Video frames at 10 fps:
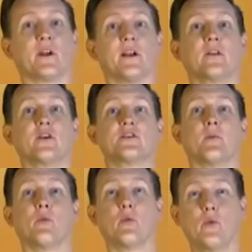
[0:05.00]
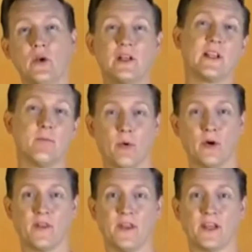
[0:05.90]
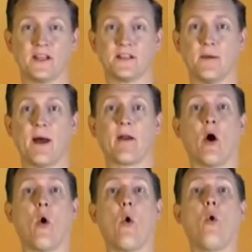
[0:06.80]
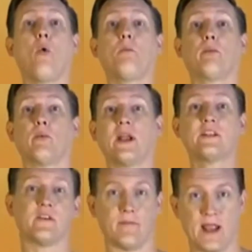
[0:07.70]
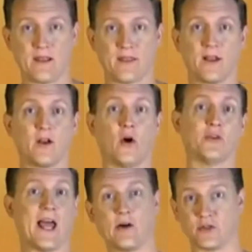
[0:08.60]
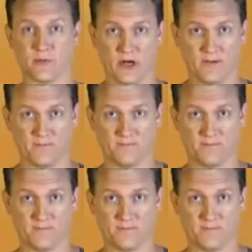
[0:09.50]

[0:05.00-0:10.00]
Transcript: We're going to learn some really important things about a whole branch of math called algebra.